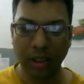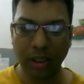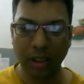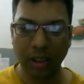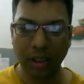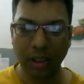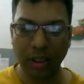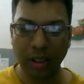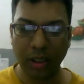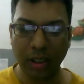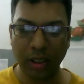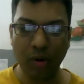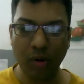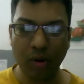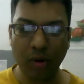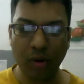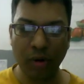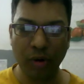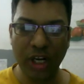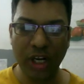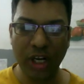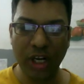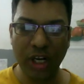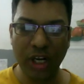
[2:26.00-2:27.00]
Now,
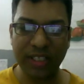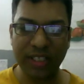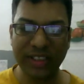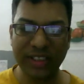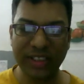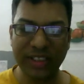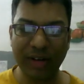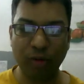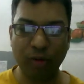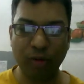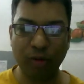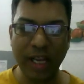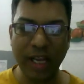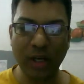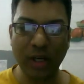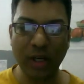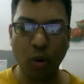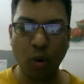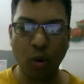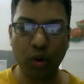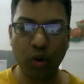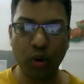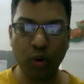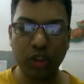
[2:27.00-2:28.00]
we need to understand why
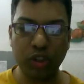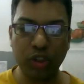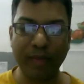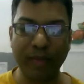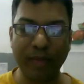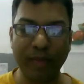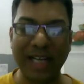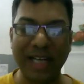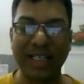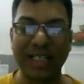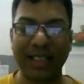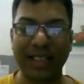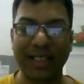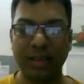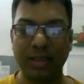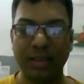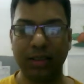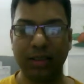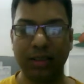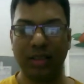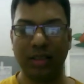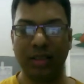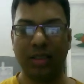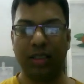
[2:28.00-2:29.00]
core tools matter.
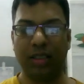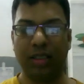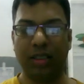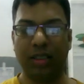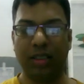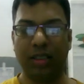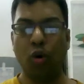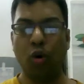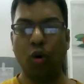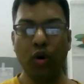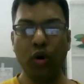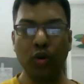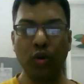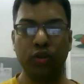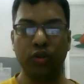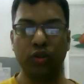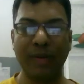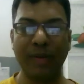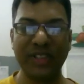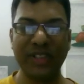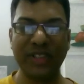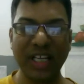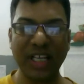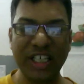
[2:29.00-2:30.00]
Core tools, they
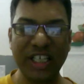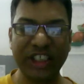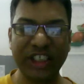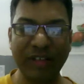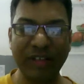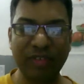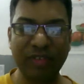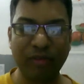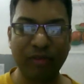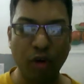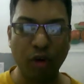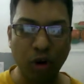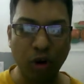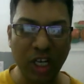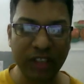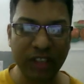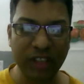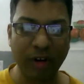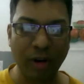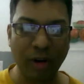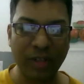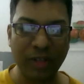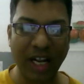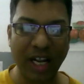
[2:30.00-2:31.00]
basically shift the focus
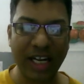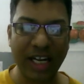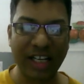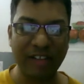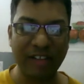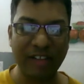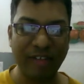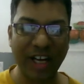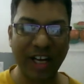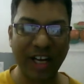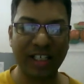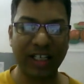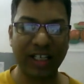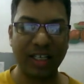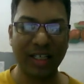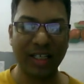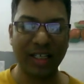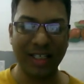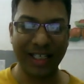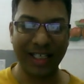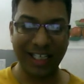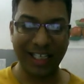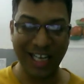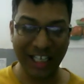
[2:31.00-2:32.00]
from the defect
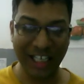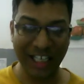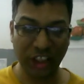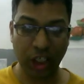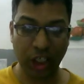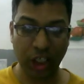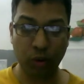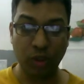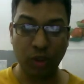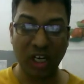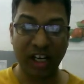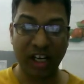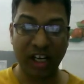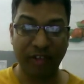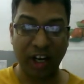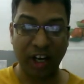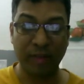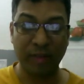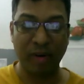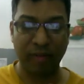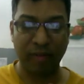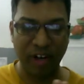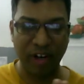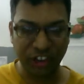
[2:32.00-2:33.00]
detection to the
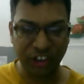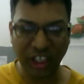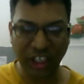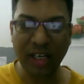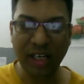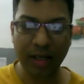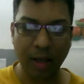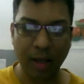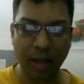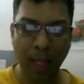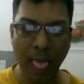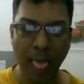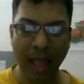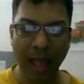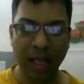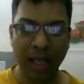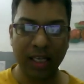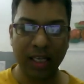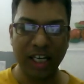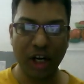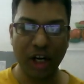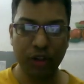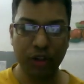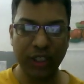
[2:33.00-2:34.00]
defect prevention,
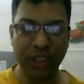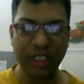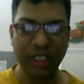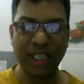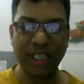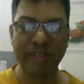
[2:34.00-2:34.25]
reducing the